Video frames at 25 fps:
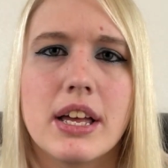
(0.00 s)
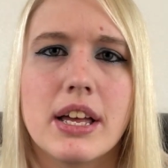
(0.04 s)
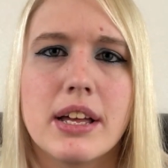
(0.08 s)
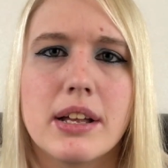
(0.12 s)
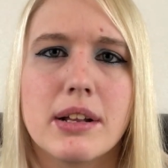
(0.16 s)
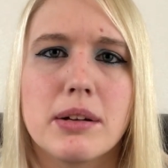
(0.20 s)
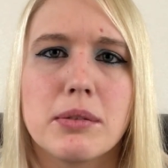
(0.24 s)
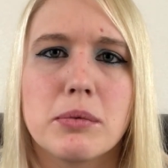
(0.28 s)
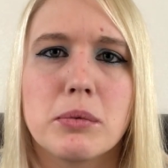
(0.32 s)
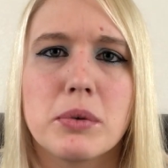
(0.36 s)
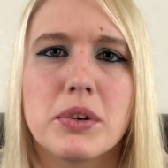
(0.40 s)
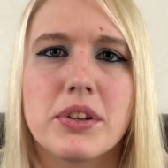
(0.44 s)

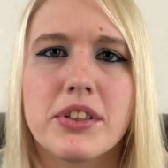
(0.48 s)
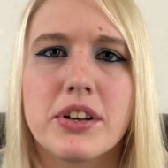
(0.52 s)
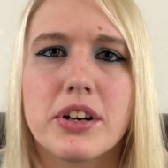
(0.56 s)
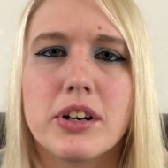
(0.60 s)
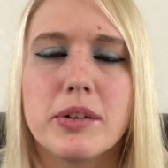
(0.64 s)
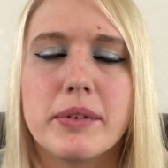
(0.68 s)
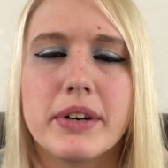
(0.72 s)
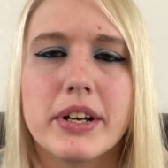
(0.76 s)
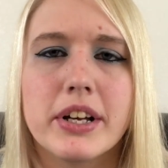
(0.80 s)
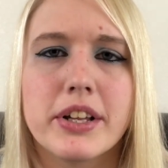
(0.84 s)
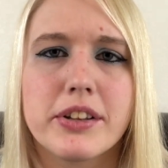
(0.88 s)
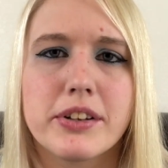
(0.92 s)
And with
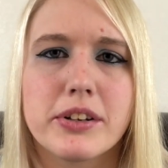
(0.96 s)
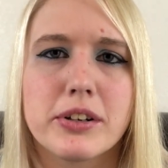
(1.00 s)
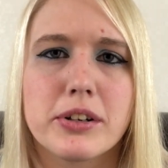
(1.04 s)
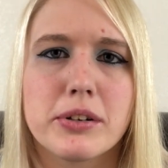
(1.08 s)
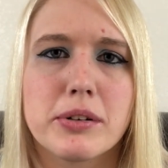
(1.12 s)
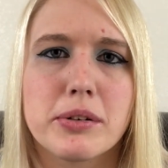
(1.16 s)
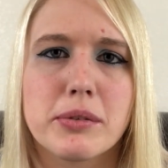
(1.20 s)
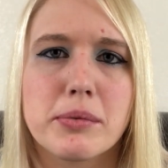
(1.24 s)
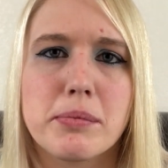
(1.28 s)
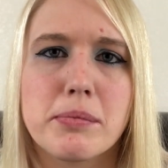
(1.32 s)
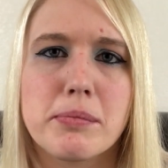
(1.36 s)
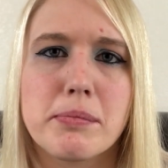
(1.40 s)
all my
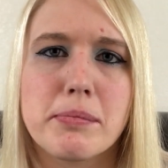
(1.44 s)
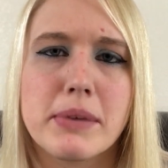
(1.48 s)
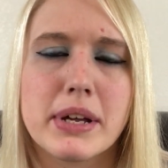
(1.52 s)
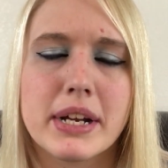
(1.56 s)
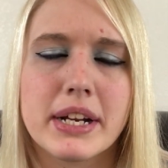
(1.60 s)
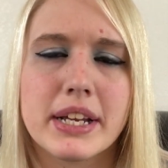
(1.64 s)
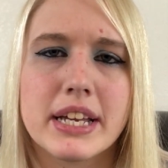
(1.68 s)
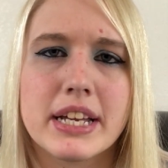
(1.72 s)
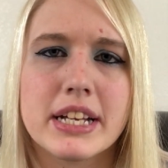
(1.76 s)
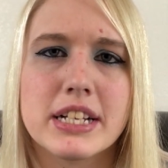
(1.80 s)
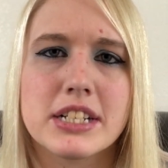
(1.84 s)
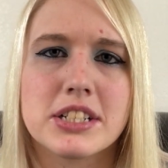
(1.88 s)
other
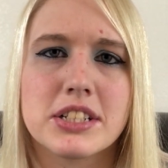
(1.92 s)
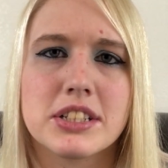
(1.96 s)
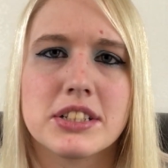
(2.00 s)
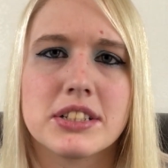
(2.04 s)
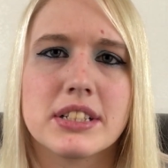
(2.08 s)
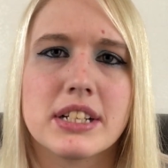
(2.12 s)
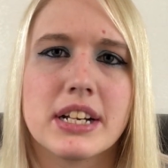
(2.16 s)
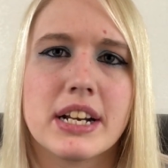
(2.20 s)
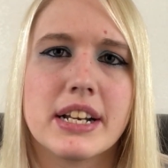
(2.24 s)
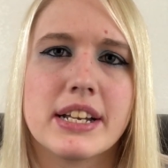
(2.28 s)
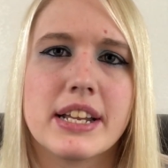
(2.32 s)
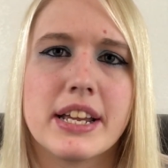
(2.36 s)
medications
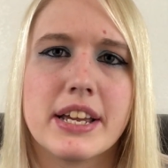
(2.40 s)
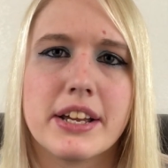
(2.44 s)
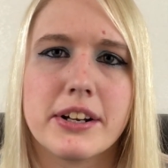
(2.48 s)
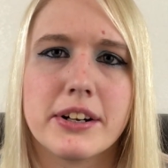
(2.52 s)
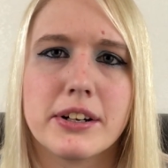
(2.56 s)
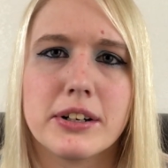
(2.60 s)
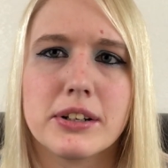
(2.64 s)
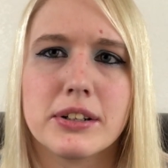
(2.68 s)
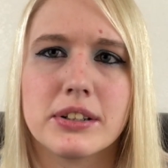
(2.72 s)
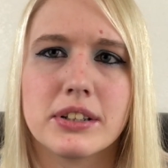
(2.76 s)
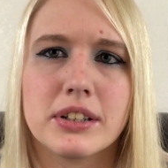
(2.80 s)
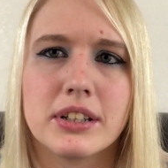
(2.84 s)
that I take
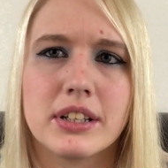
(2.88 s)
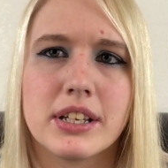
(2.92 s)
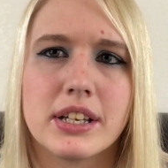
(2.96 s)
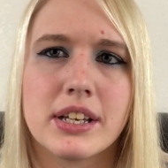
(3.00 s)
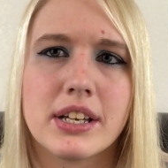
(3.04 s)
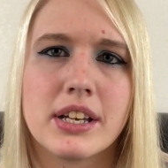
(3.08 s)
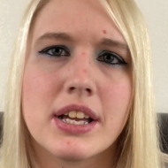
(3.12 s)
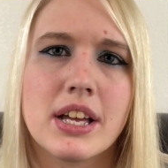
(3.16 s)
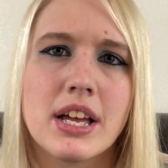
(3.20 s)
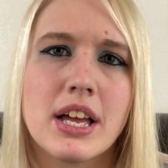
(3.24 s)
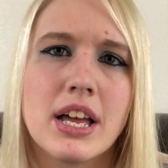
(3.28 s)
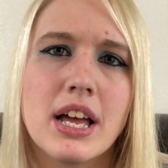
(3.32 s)

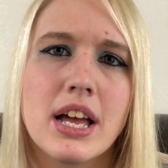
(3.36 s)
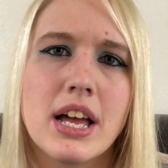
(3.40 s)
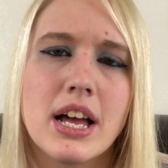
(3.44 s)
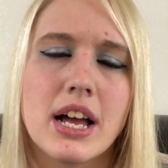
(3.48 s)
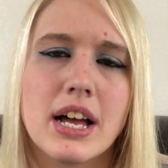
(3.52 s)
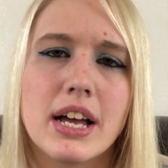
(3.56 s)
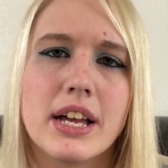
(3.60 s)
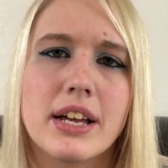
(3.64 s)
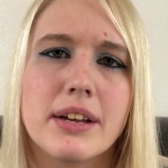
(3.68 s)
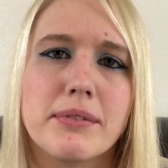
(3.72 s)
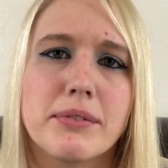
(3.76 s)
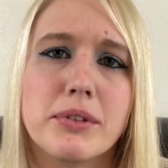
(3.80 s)
currently,
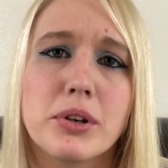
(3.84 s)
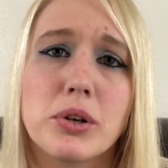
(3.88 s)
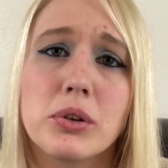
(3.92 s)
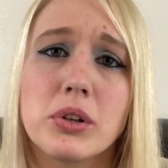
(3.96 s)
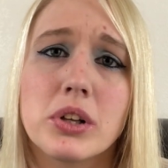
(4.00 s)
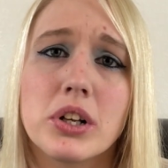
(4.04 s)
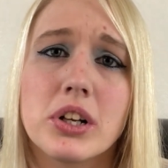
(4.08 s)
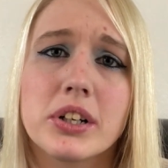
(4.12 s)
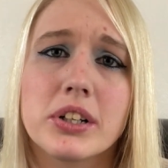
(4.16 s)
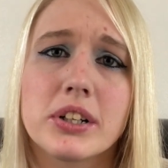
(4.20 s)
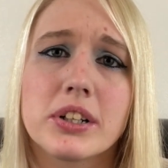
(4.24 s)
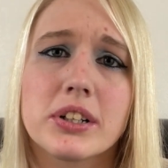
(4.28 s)
I am no
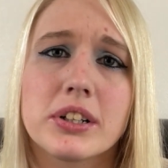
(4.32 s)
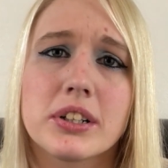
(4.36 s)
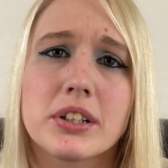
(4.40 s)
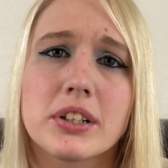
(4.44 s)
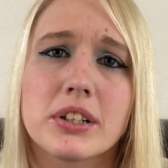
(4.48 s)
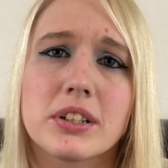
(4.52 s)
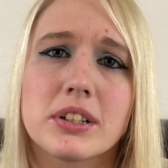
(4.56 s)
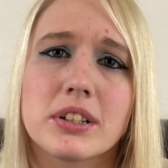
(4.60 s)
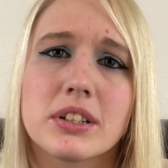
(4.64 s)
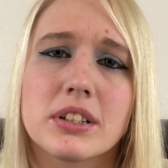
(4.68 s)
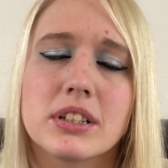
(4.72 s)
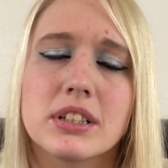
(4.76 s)

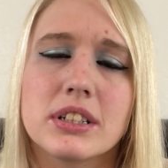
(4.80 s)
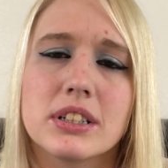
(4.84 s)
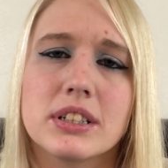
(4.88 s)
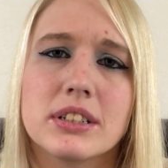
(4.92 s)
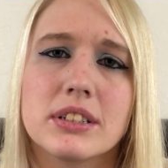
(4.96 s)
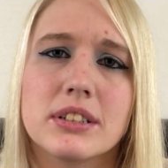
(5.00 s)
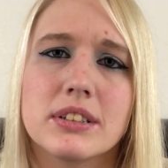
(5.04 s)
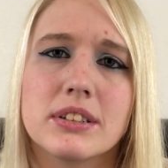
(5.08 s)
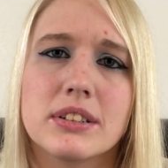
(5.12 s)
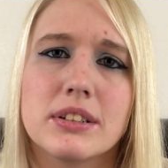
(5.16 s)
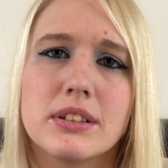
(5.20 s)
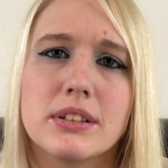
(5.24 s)
longer
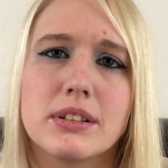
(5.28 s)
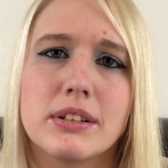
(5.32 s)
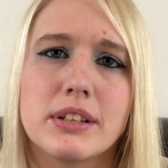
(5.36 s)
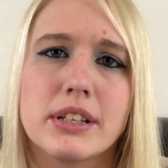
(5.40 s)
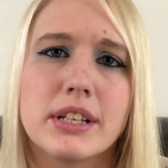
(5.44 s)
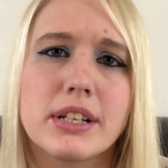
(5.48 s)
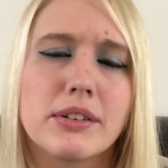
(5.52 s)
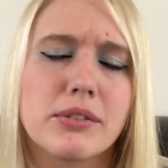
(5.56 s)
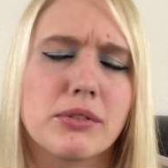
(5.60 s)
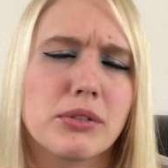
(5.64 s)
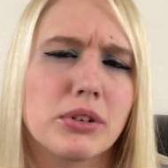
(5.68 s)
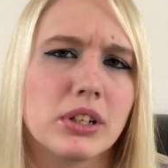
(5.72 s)

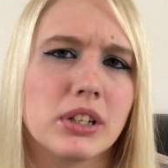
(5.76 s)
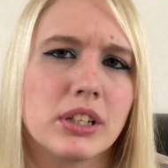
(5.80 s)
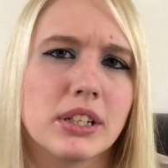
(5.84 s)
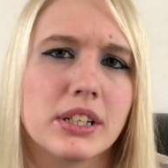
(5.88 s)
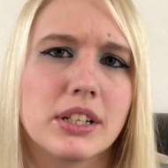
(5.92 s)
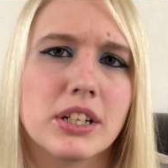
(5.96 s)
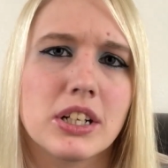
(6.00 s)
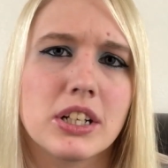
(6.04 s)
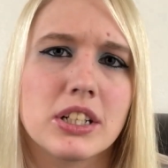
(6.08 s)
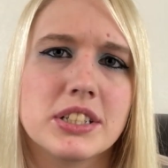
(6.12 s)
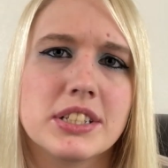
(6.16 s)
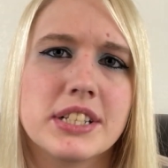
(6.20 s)
getting really
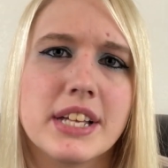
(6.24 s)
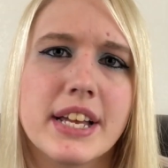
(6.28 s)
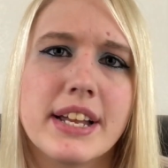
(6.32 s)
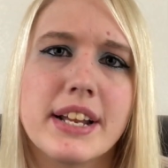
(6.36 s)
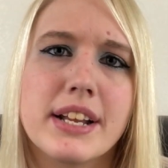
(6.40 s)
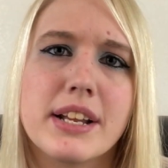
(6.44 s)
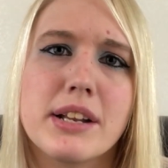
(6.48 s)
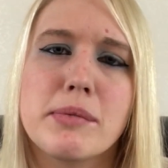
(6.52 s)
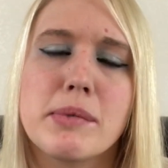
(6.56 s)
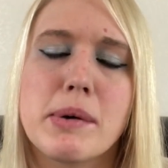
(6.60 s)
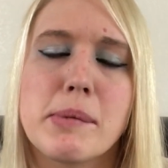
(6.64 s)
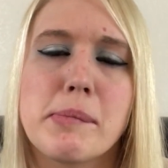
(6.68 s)

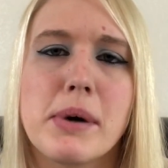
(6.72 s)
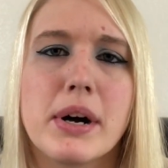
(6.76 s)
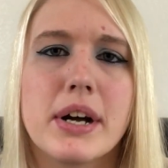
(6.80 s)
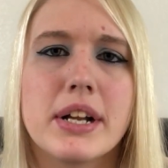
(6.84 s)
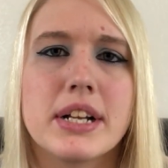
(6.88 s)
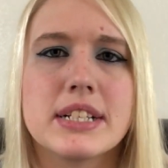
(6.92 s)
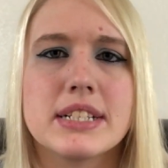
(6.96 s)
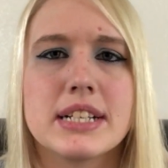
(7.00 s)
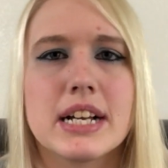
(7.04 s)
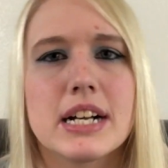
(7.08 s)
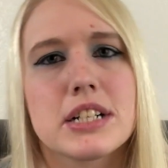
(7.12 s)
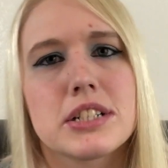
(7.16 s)
nauseated. My
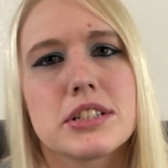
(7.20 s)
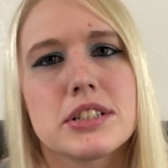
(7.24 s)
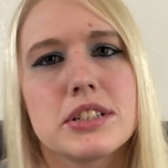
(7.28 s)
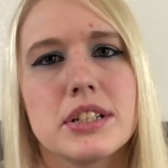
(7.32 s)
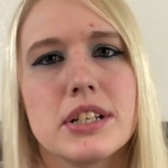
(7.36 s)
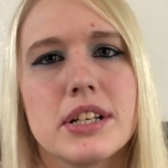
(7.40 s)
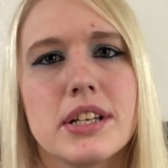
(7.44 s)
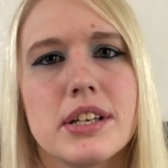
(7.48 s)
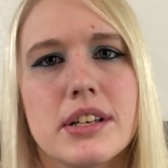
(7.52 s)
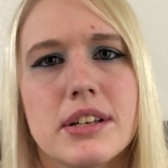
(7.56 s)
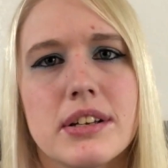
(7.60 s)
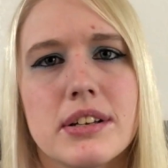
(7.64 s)
body's
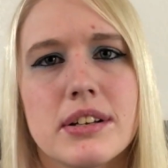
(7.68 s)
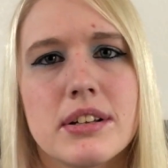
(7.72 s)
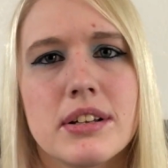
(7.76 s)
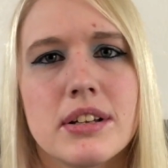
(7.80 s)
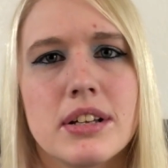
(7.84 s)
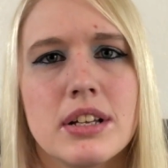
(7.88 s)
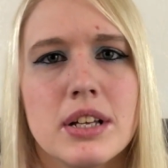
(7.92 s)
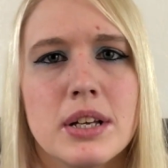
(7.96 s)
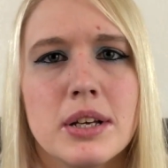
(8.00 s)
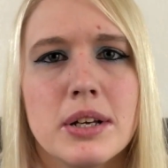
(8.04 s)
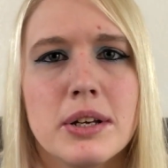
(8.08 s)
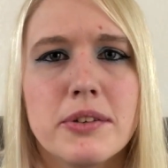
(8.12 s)
actually
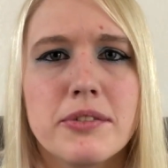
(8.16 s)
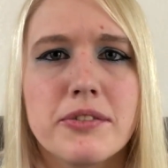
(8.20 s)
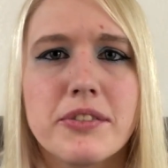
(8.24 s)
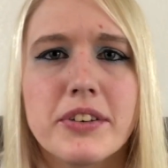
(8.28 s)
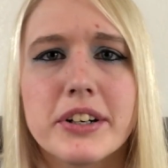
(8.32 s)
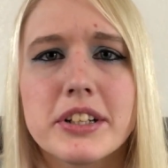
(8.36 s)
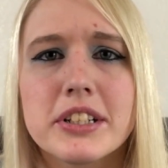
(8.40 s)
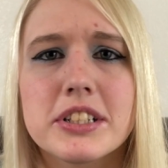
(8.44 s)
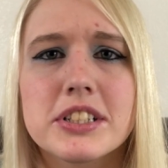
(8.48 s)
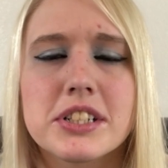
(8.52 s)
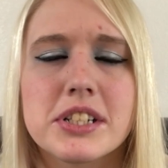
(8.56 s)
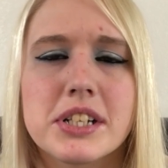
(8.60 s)

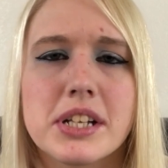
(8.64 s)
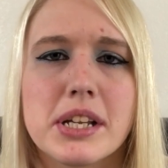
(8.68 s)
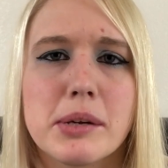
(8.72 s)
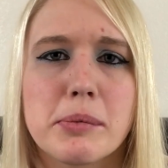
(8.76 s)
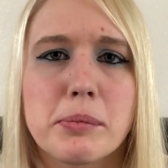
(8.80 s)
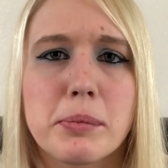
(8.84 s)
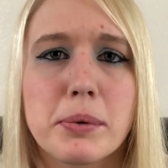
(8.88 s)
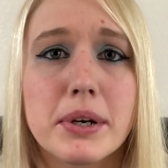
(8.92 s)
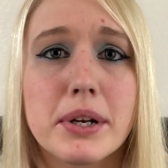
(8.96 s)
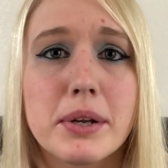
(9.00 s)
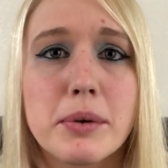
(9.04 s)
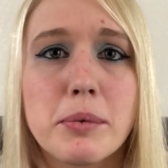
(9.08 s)
functioning
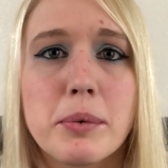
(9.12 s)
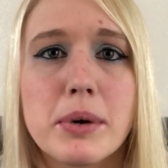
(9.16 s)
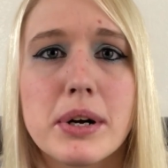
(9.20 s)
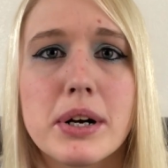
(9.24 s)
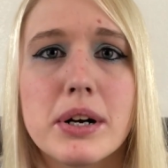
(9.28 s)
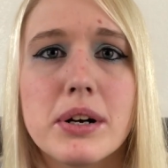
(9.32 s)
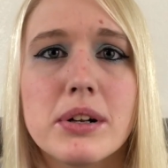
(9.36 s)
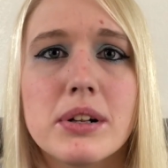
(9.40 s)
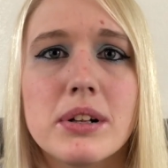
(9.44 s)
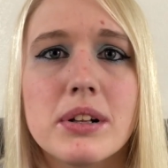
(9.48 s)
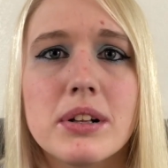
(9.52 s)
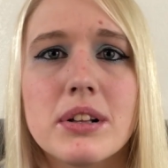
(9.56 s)
pretty
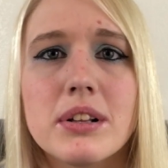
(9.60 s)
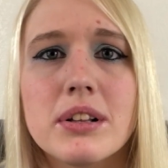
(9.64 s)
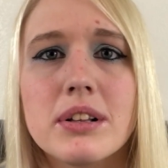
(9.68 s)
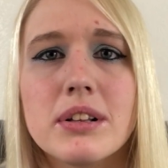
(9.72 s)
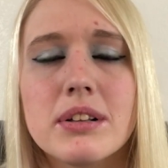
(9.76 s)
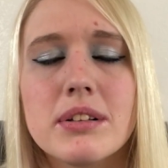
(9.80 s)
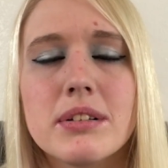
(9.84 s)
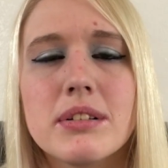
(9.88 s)
well